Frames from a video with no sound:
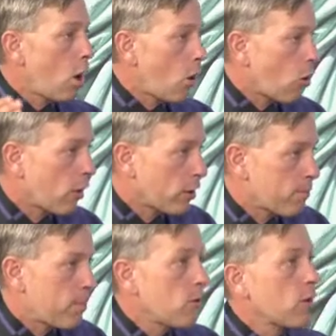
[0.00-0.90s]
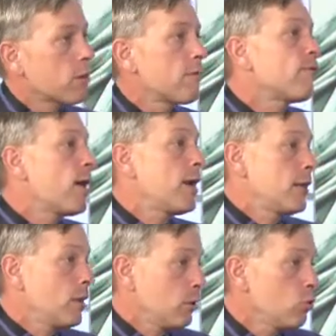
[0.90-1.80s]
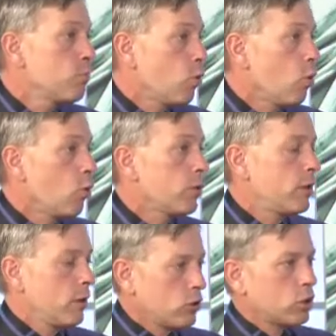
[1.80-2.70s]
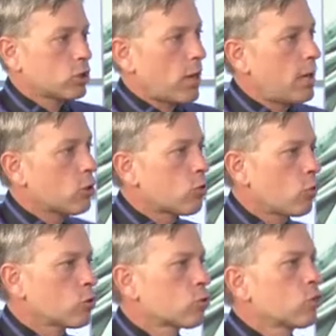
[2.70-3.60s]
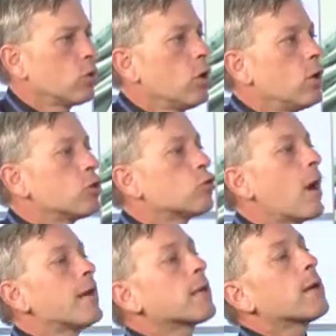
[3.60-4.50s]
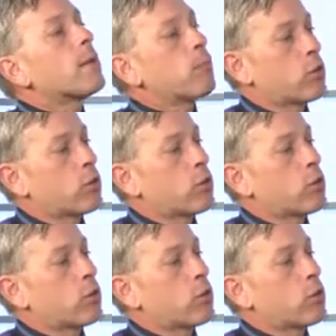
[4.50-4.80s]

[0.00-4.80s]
are experienced in finding the loopholes, and they're just kind of trying to come up with